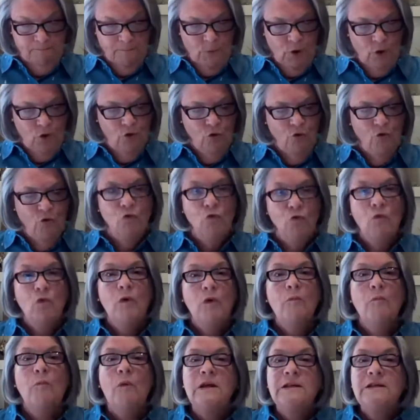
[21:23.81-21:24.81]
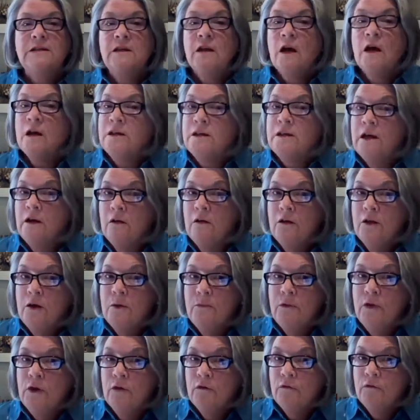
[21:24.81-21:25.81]
You must not tell
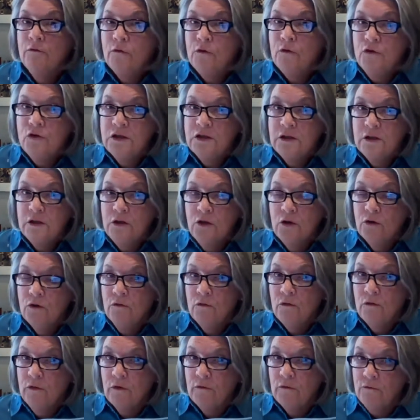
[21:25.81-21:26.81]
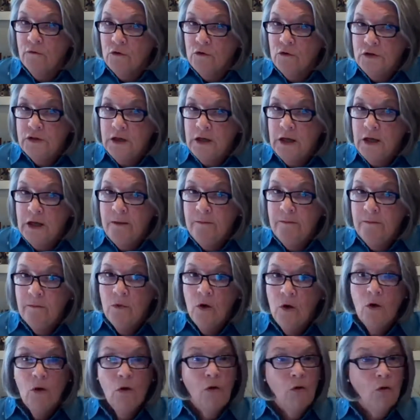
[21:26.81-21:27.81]
them their first your the first name
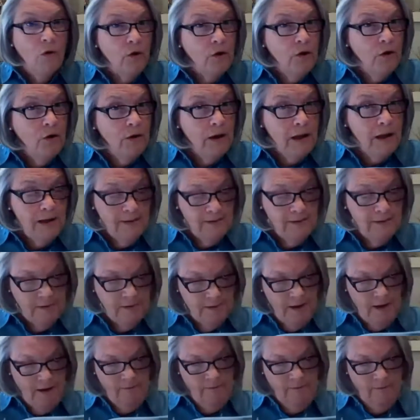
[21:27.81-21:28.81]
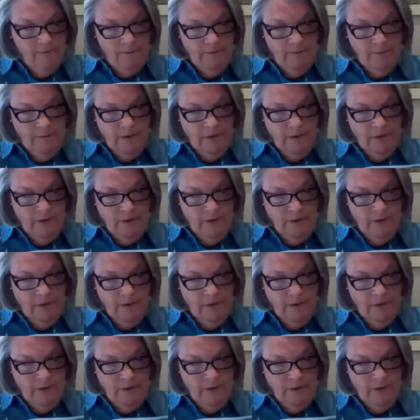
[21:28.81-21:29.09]
or your last name.